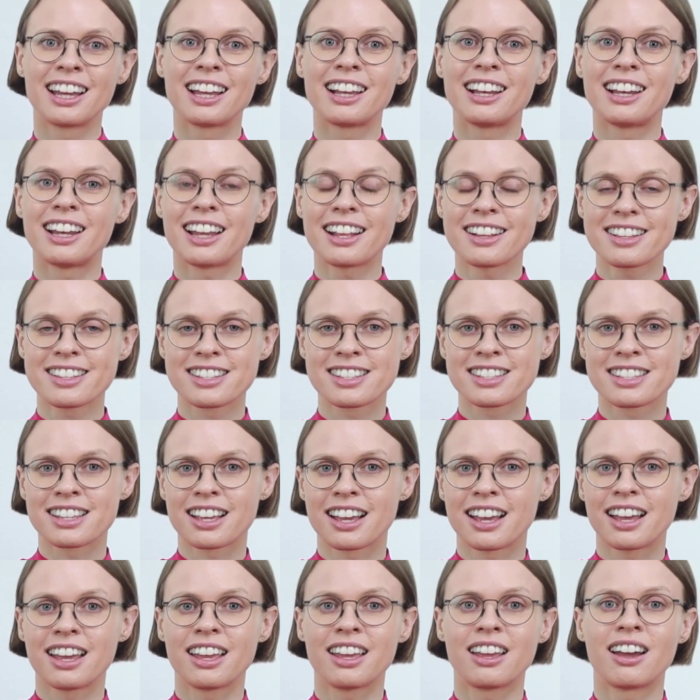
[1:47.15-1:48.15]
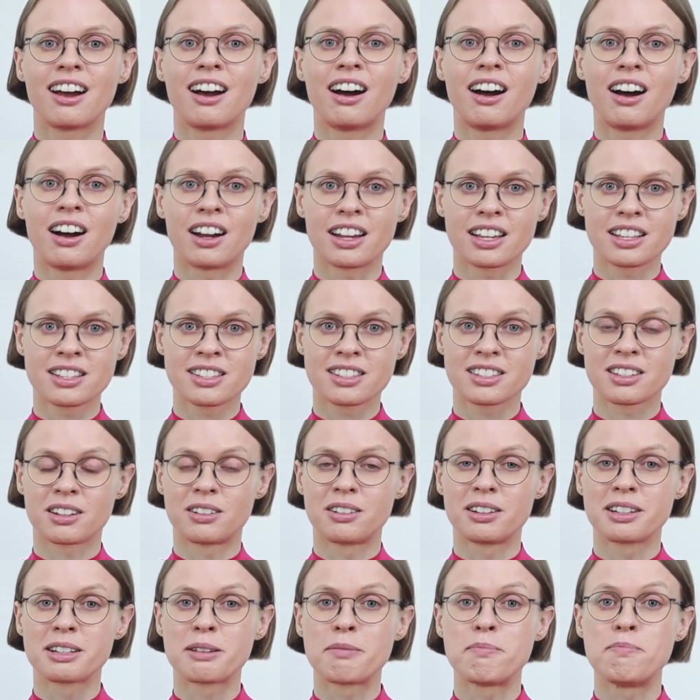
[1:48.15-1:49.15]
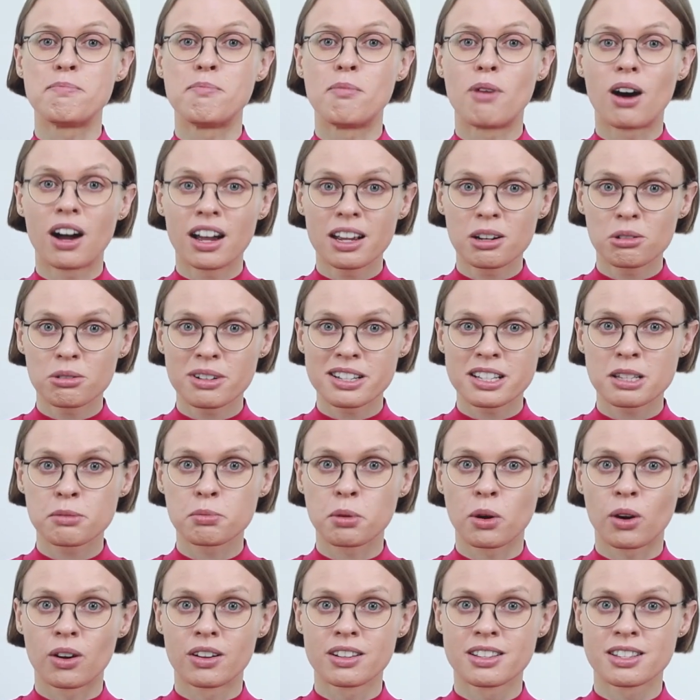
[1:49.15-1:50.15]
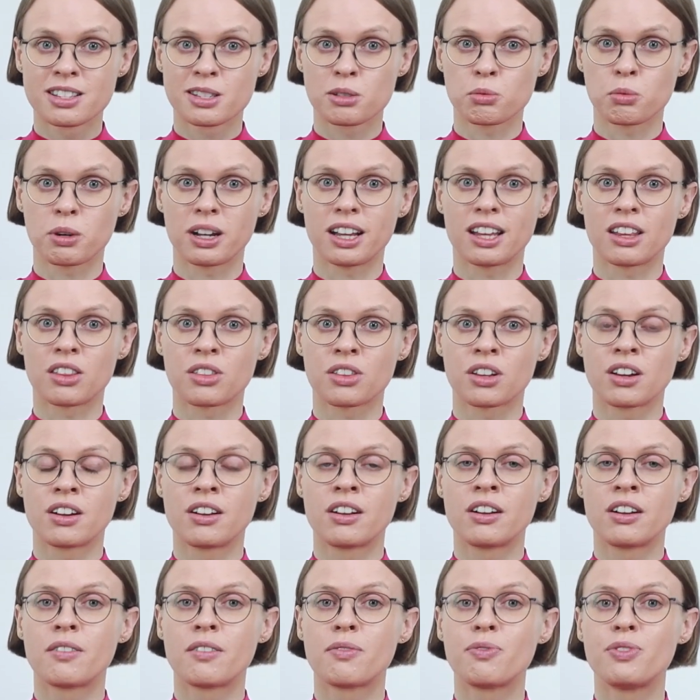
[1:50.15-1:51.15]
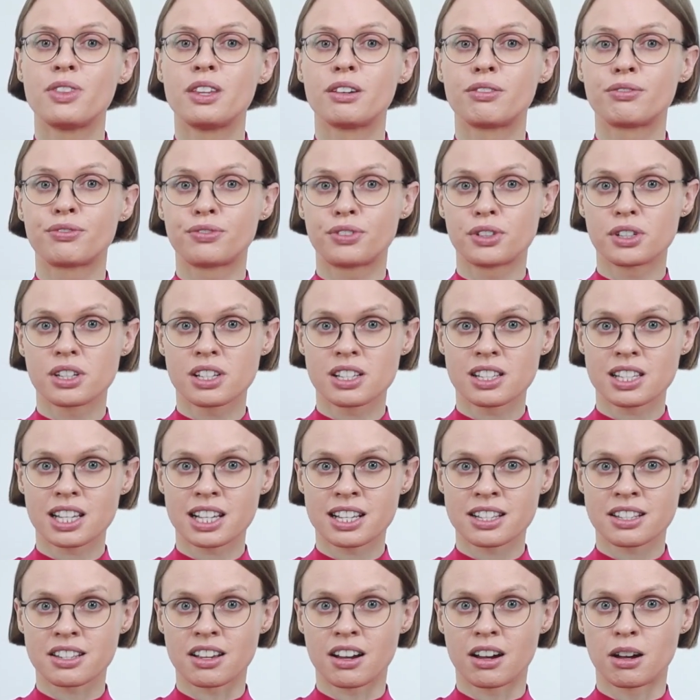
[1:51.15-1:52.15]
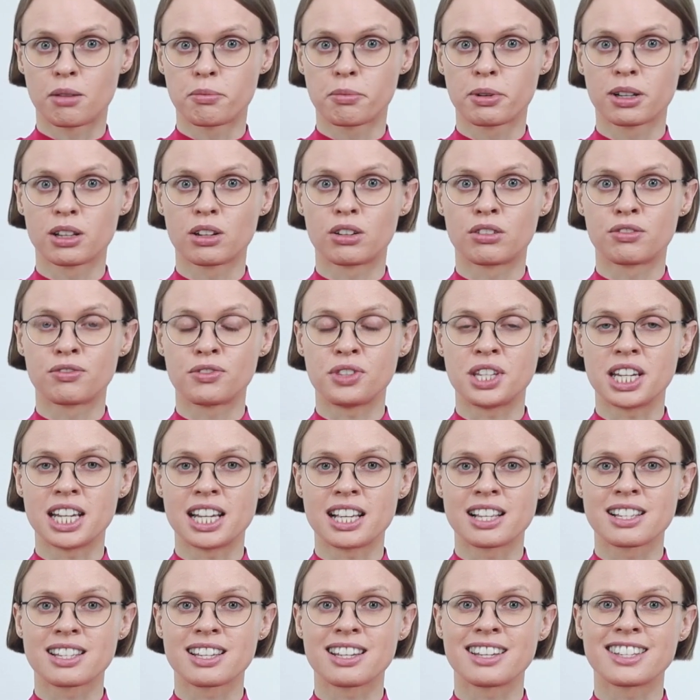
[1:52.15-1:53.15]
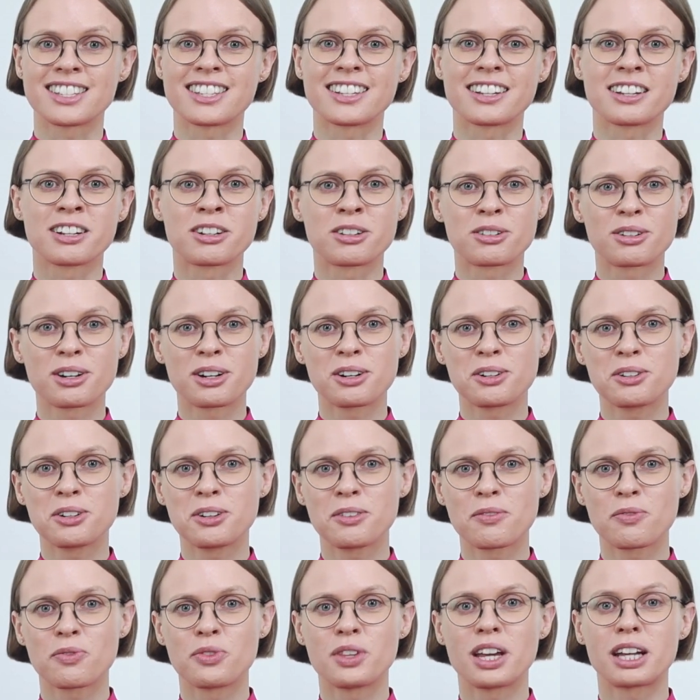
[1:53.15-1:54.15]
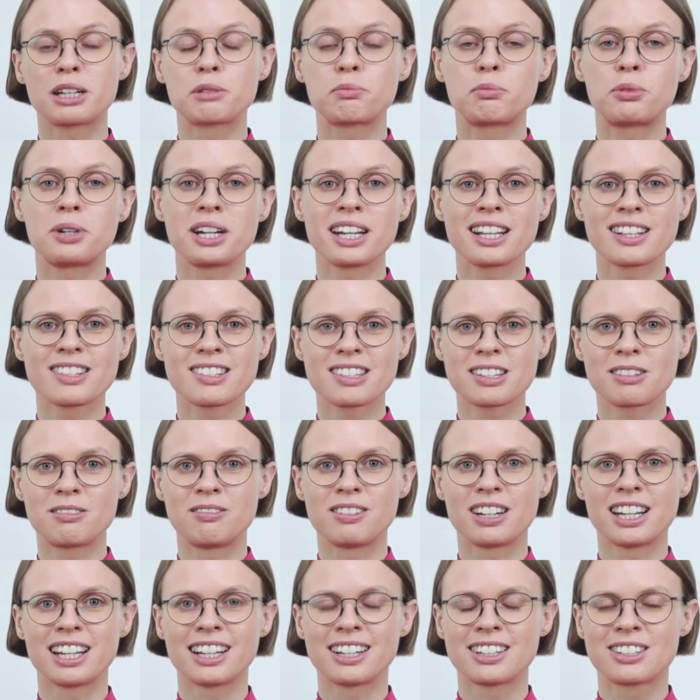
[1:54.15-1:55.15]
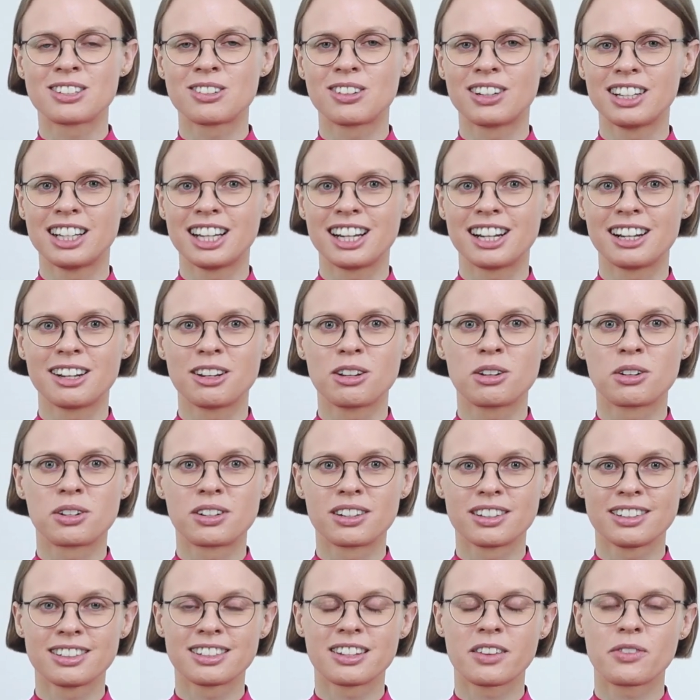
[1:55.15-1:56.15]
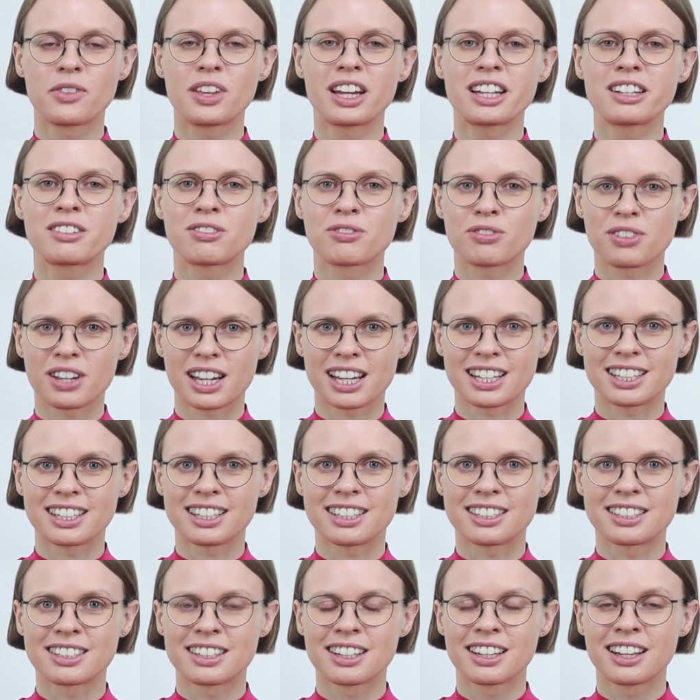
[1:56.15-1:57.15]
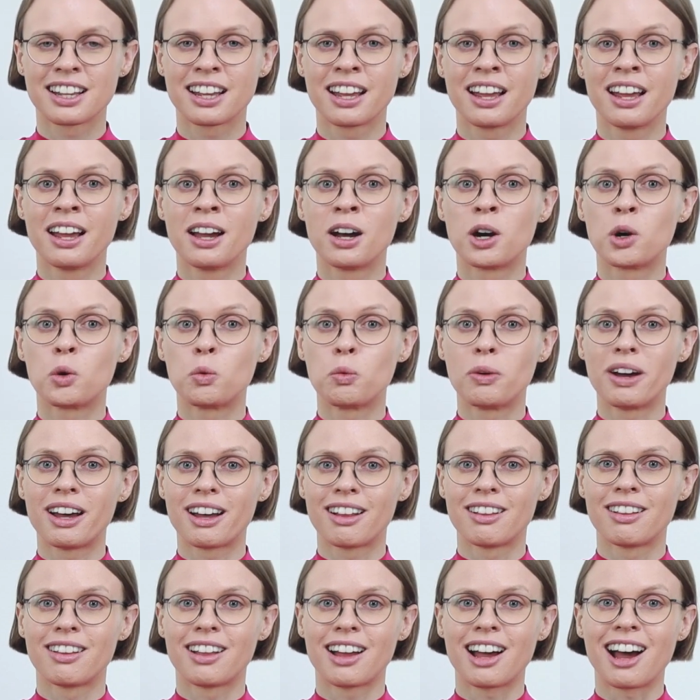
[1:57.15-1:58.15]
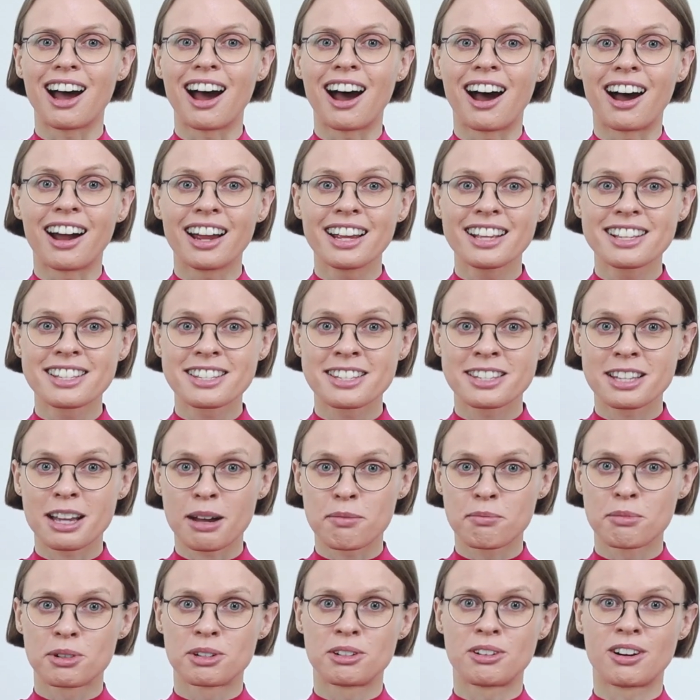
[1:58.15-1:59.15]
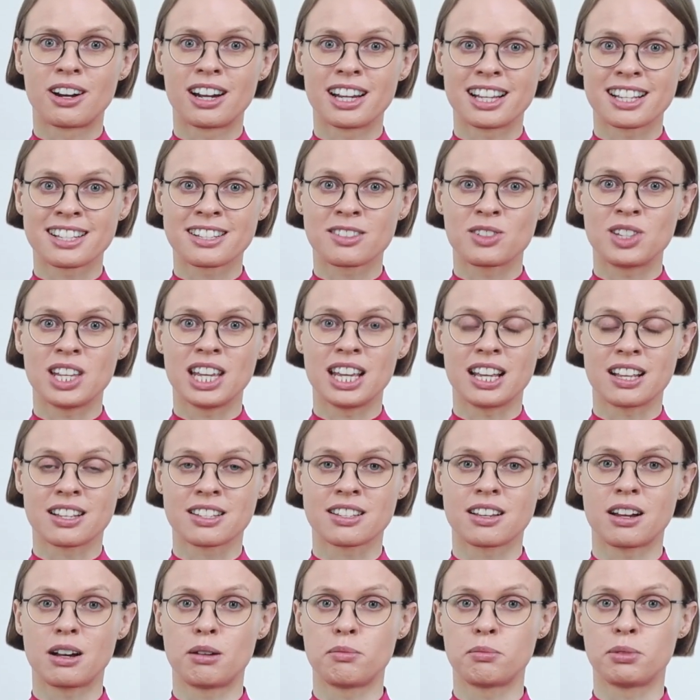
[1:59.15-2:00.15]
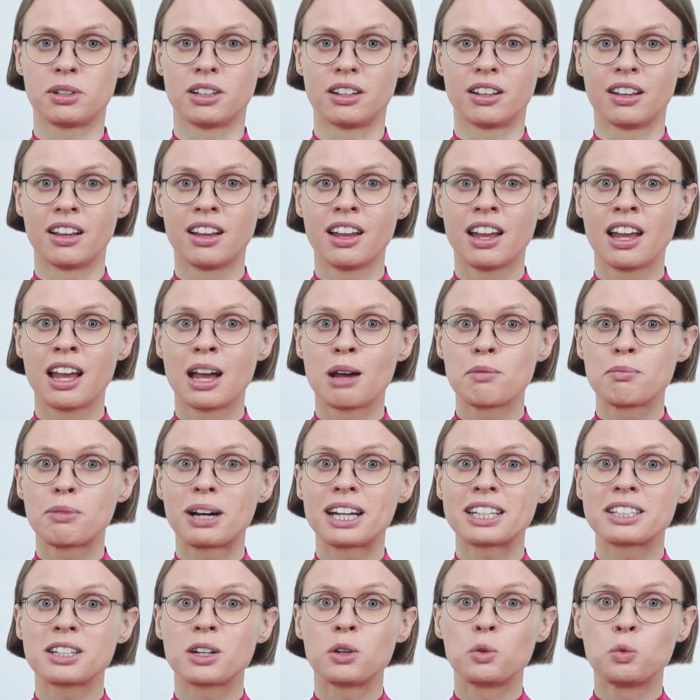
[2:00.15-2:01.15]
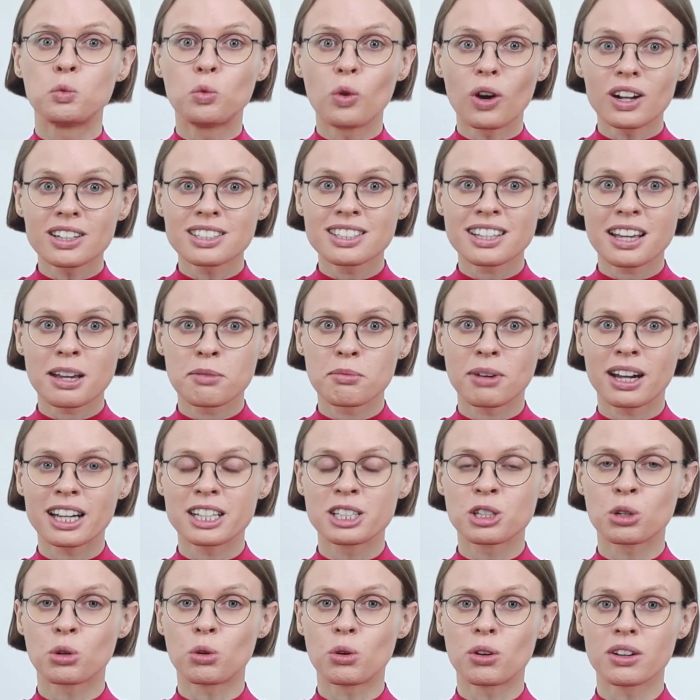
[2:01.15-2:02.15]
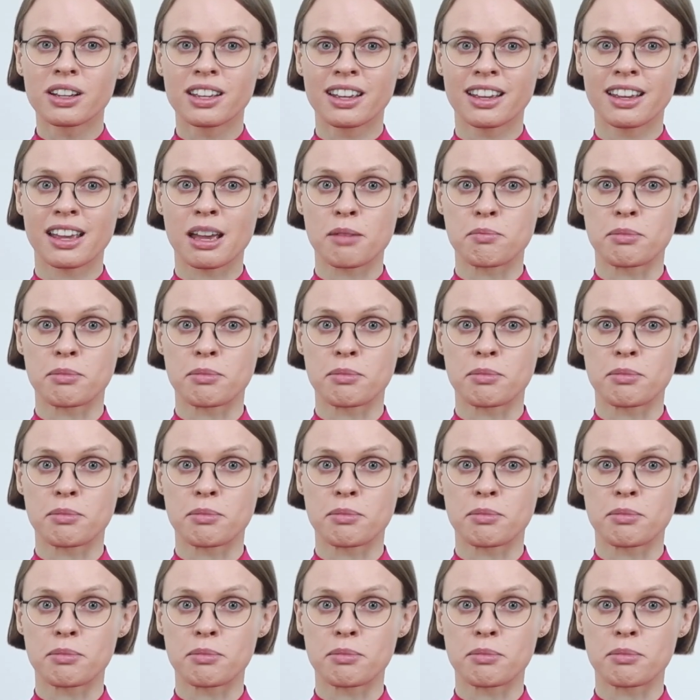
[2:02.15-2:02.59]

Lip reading: Let's say I start my response with, the first example of this is a crow that brings a ring to a little girl that fed it. Well, I summarized the example, but what am I talking